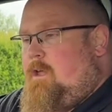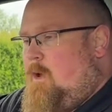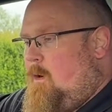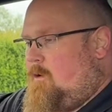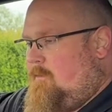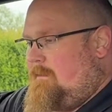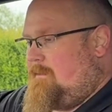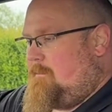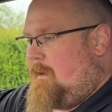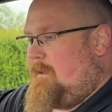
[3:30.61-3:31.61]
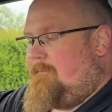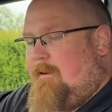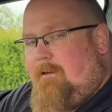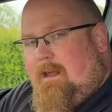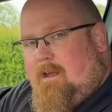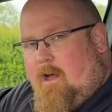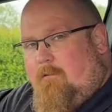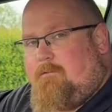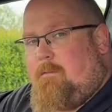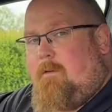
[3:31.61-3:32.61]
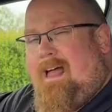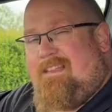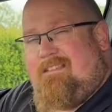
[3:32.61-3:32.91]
you are greeted by a very comfortable and